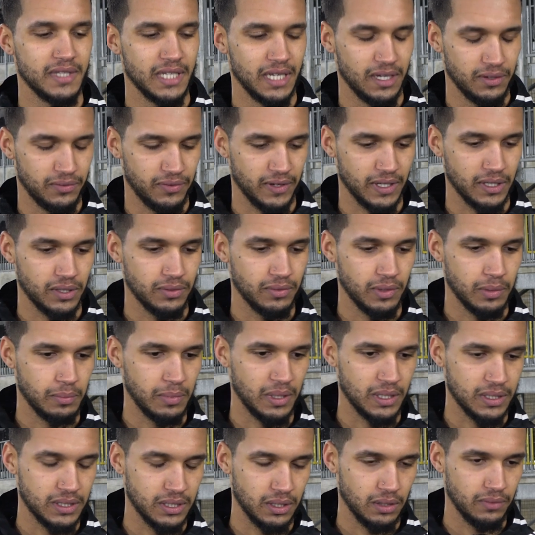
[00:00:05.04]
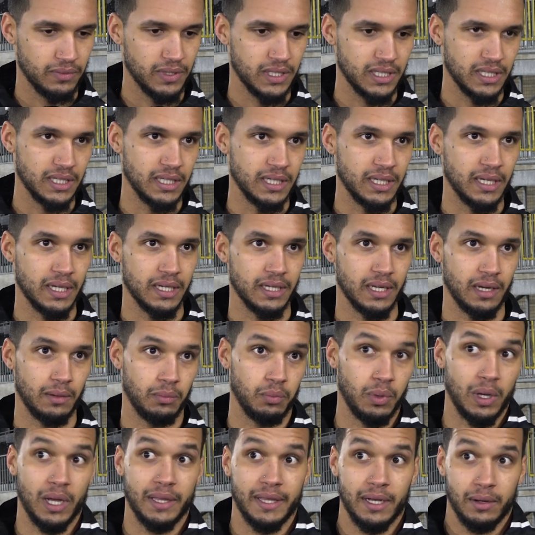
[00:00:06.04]
Yeah, thank you very much. Obviously,
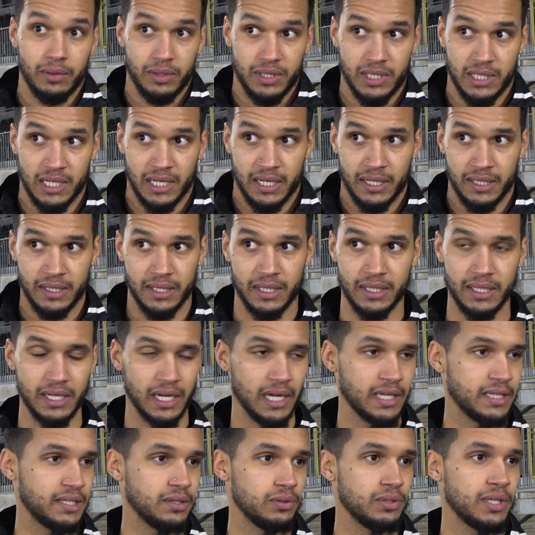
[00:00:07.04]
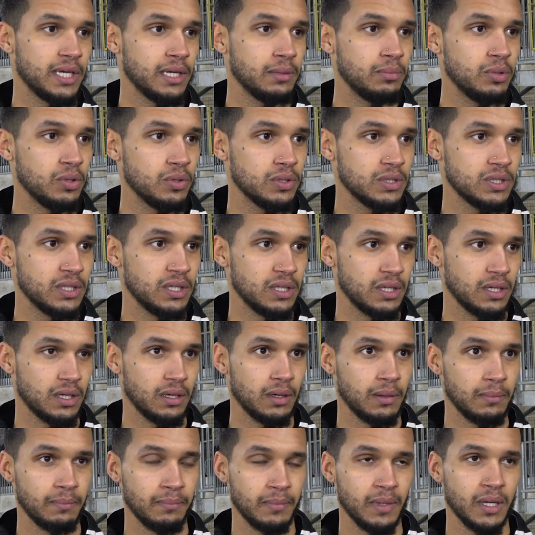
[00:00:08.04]
that was kind of the ideal debut, wasn't
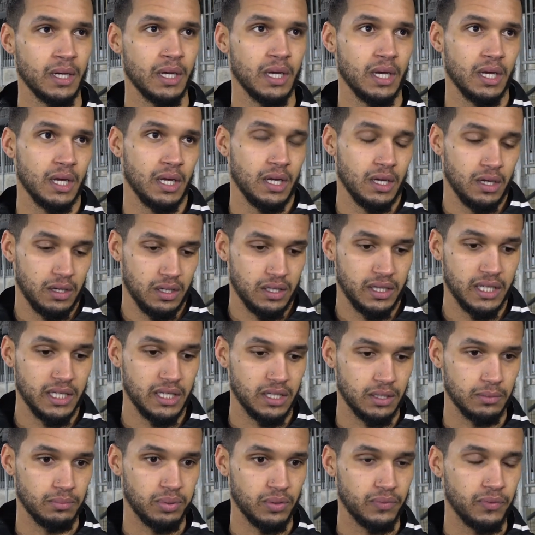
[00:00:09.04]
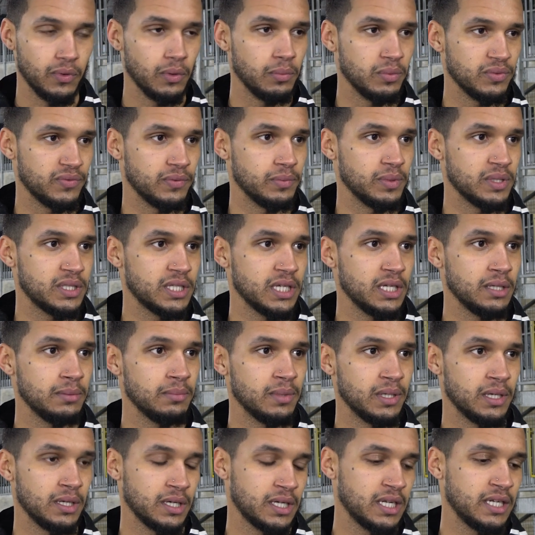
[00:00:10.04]
it? Decent performance from the
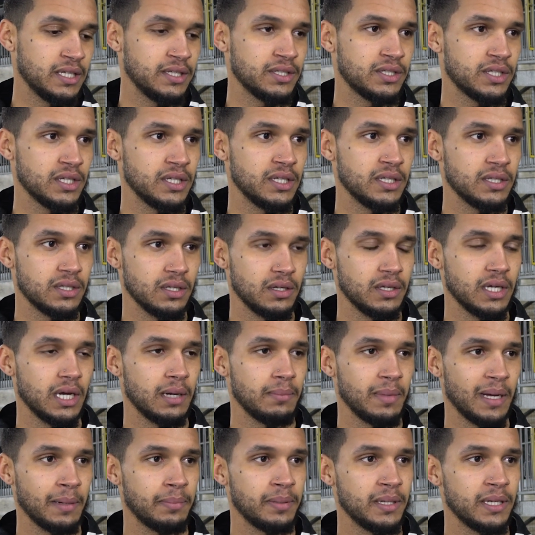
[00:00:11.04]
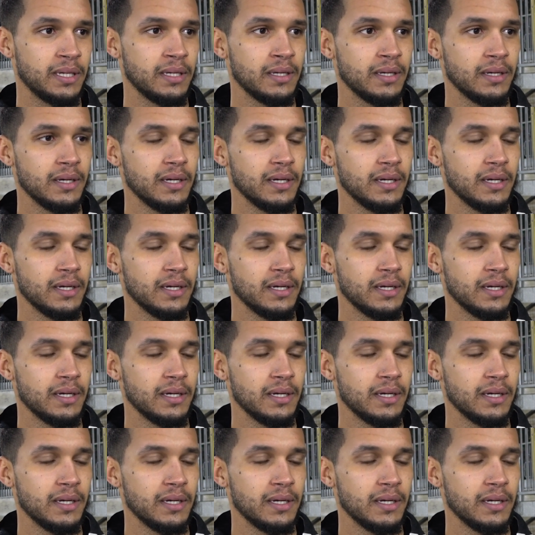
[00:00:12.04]
team and a clean sheet, so yeah, I'm happy.